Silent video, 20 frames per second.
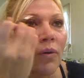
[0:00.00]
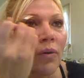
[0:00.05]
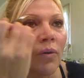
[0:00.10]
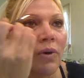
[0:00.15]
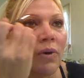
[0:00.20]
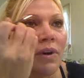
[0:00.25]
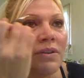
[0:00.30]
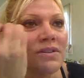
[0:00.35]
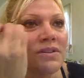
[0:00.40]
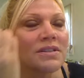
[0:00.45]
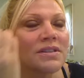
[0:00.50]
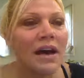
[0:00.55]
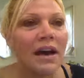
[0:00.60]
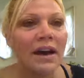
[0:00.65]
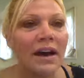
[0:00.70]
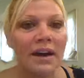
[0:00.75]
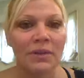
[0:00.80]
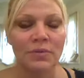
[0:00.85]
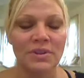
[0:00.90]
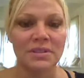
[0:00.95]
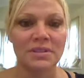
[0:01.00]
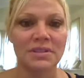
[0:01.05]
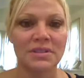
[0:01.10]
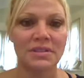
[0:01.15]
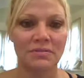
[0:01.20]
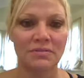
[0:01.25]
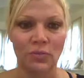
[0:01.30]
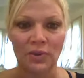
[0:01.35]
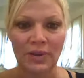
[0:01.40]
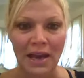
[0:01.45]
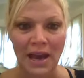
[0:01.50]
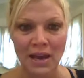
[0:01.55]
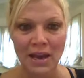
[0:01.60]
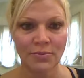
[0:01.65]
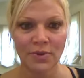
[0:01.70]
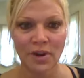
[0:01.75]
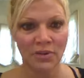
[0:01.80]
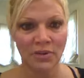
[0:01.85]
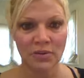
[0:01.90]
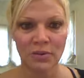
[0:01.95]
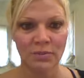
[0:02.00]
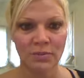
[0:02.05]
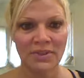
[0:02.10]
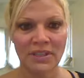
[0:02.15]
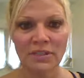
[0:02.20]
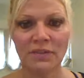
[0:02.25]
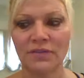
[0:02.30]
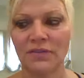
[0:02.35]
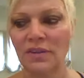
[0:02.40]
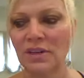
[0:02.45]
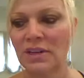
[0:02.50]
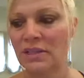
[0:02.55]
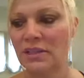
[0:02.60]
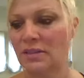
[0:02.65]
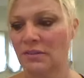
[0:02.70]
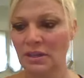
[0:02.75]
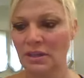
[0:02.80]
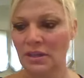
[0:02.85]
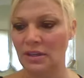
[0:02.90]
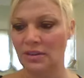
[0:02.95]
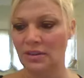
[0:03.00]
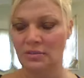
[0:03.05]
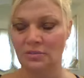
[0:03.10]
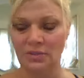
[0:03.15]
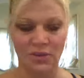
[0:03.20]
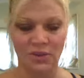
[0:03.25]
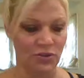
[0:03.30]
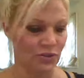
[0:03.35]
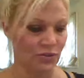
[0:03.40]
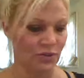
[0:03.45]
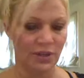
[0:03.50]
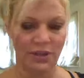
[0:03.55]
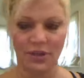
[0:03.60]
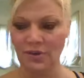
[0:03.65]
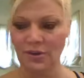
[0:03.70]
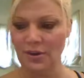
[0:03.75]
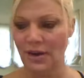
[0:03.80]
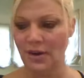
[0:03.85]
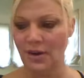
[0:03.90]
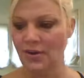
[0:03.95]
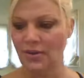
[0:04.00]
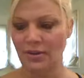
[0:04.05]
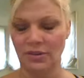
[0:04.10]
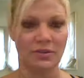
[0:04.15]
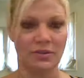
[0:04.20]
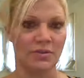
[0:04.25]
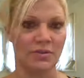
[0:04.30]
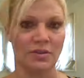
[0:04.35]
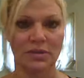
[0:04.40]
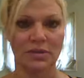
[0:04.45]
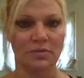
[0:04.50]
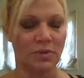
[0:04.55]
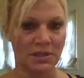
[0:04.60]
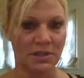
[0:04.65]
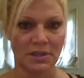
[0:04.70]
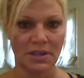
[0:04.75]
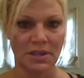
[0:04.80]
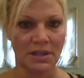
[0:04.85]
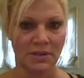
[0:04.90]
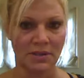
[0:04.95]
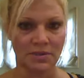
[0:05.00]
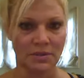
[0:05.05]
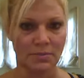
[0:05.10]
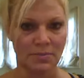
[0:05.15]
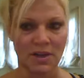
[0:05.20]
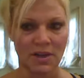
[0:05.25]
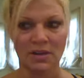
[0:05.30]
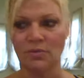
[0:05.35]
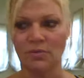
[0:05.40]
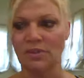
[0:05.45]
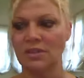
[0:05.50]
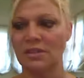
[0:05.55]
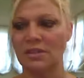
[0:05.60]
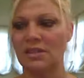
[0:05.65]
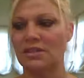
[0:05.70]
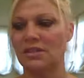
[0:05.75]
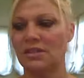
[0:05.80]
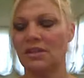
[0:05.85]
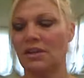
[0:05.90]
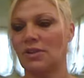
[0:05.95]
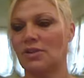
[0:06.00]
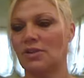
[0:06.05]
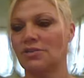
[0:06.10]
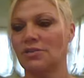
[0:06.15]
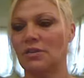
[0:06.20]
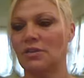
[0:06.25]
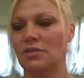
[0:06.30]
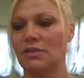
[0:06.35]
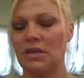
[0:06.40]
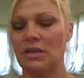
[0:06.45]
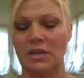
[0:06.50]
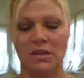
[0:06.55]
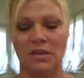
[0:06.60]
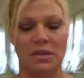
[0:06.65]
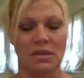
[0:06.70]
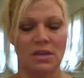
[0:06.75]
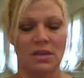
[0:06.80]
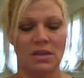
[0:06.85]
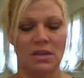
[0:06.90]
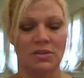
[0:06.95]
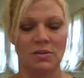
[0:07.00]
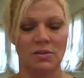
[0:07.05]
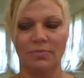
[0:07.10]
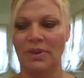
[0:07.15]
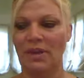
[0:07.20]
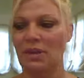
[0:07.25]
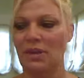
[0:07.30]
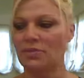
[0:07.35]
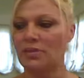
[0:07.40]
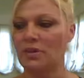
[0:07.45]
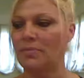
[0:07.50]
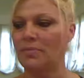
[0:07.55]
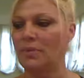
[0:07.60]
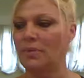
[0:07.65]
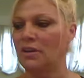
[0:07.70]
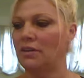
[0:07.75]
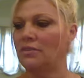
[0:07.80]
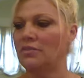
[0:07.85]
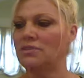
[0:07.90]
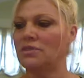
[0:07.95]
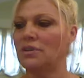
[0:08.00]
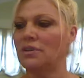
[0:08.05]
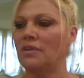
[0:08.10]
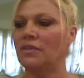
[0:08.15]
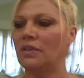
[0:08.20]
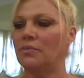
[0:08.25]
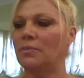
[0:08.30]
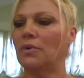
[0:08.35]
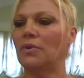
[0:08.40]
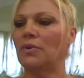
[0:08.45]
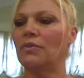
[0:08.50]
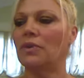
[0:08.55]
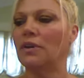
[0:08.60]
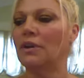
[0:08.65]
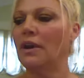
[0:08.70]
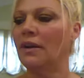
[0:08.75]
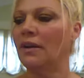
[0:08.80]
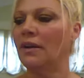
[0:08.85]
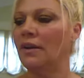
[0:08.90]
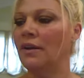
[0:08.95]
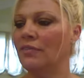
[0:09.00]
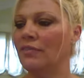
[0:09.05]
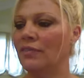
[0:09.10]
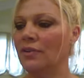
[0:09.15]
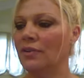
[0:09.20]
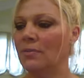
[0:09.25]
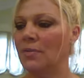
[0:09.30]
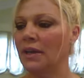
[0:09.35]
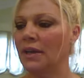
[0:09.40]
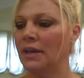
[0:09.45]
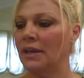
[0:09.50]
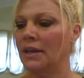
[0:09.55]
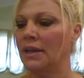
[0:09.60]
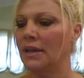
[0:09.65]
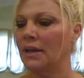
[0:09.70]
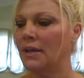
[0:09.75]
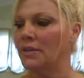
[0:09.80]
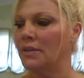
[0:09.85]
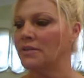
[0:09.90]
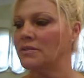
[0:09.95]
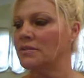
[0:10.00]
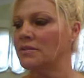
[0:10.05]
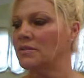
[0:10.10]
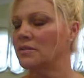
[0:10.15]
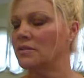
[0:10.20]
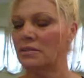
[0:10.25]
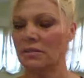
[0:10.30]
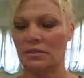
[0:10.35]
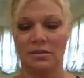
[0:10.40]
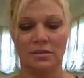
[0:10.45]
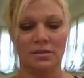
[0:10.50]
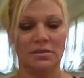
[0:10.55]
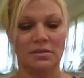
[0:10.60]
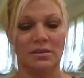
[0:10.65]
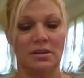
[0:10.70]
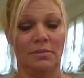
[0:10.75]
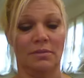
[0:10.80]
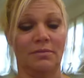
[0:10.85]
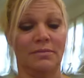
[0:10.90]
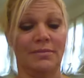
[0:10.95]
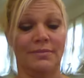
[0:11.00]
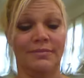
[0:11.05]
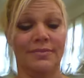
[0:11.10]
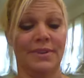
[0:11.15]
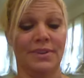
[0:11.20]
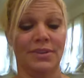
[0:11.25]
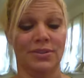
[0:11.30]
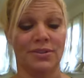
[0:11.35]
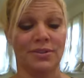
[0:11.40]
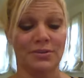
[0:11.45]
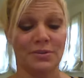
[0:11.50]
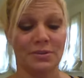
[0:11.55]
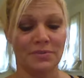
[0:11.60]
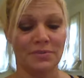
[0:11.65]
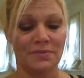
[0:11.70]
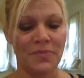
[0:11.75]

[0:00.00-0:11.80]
One eyebrow will be different. You know, when you're doing your hair, you'll notice one side goes better, one side's thicker. So don't beat yourself up over it. Everybody has the same issues.